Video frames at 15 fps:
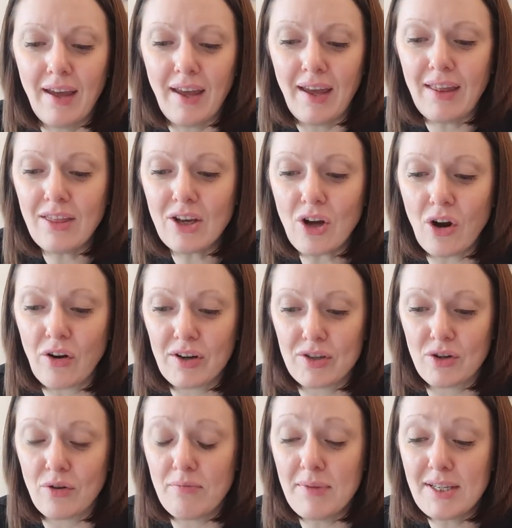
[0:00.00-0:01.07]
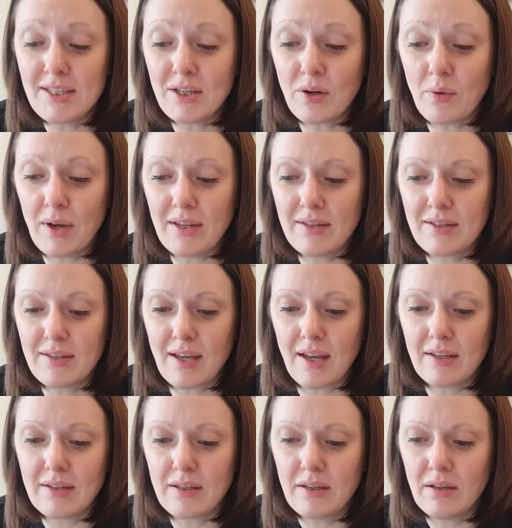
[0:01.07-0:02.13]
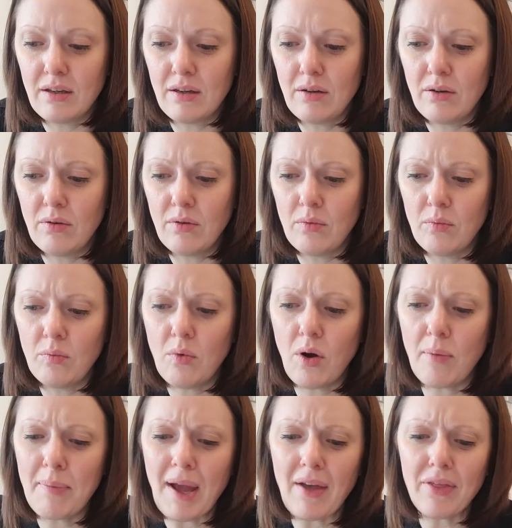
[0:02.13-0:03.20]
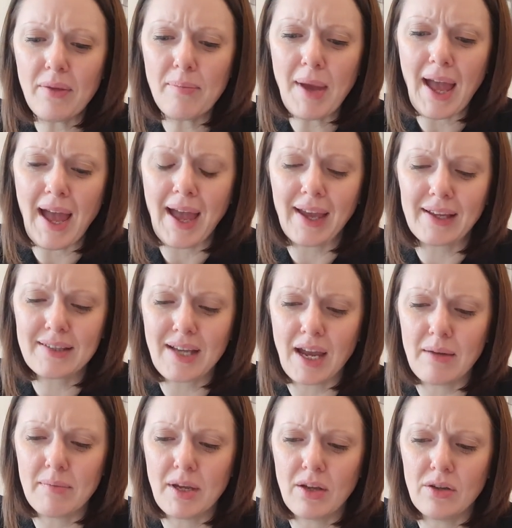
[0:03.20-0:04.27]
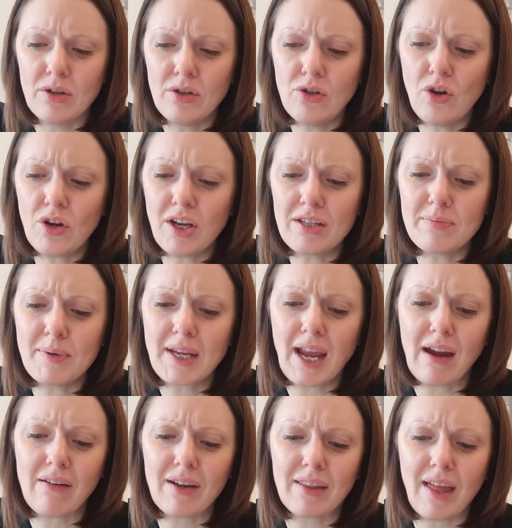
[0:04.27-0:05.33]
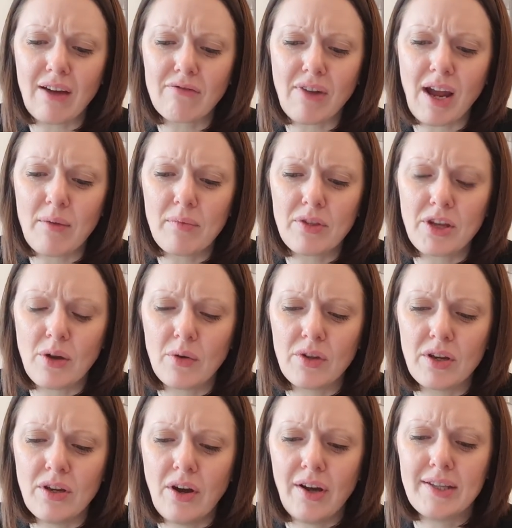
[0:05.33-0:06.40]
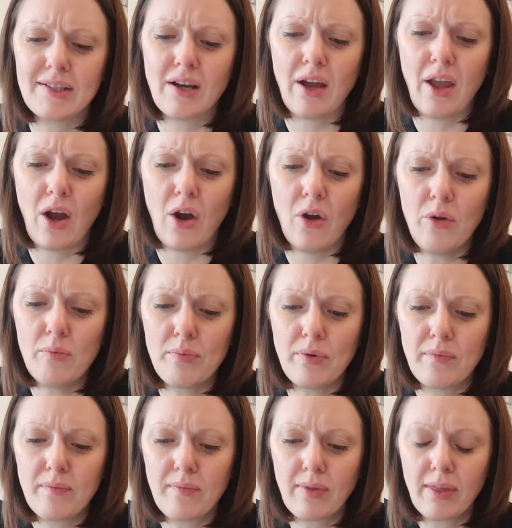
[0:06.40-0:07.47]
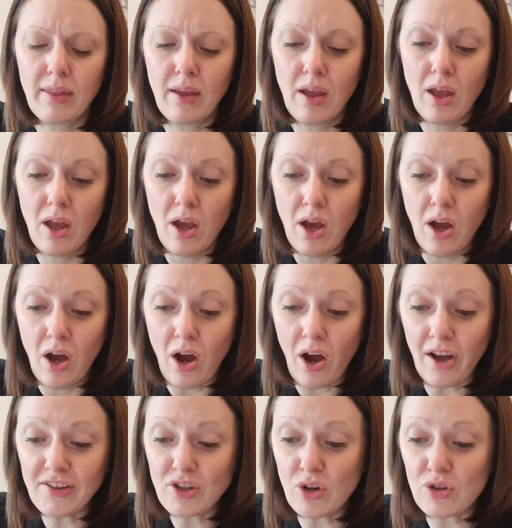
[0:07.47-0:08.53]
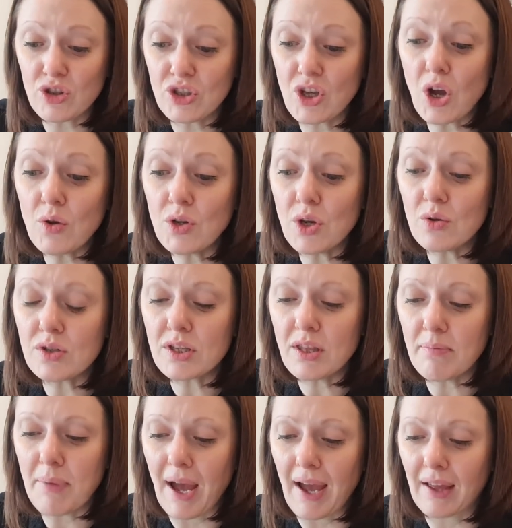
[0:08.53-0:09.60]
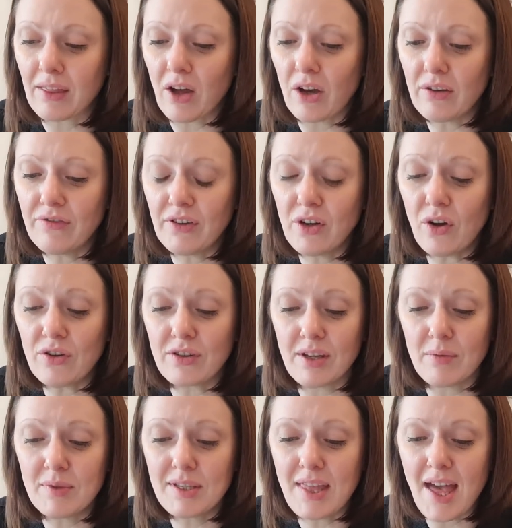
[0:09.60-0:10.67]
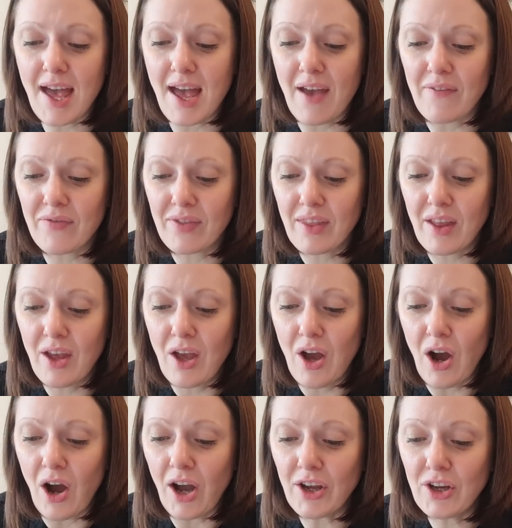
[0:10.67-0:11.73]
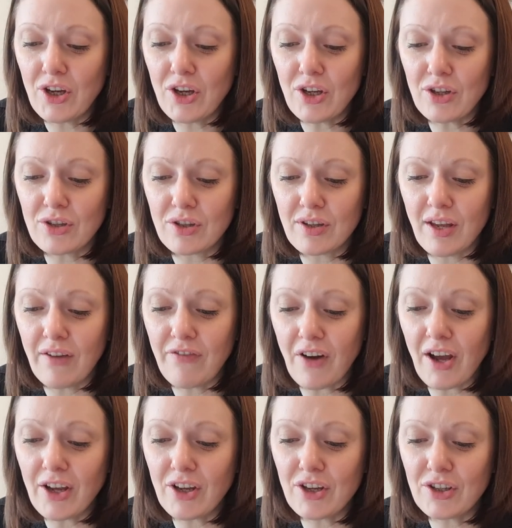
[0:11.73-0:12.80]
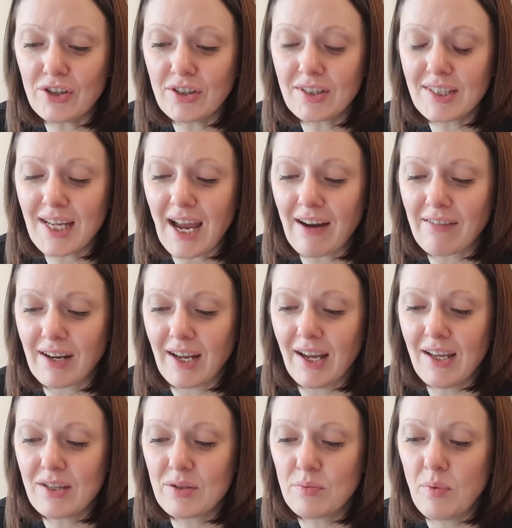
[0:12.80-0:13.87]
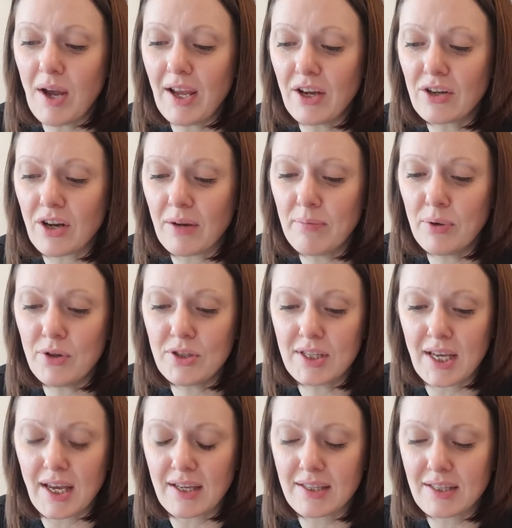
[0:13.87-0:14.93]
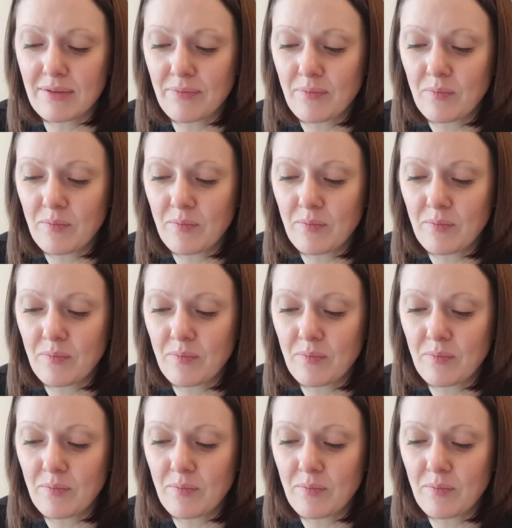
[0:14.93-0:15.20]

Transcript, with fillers: in the corridor, Mr. Quinn said, What about the bag, Damien? You're not going to be carrying that round with you on the night, I hope. I'd got so used to the bag that I'd forgotten it was there. I couldn't, if I couldn't carry it, where could I put it?